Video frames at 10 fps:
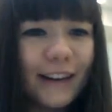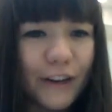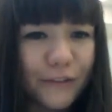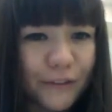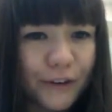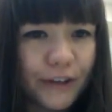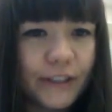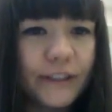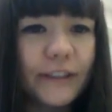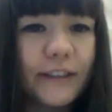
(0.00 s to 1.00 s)
Looking forward
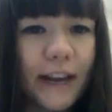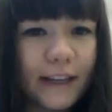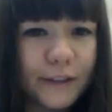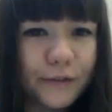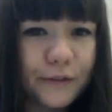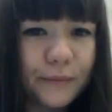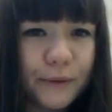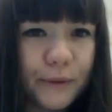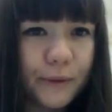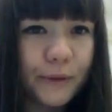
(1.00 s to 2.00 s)
to the next group
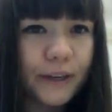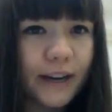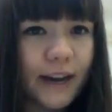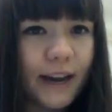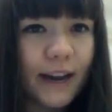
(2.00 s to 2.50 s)
talk.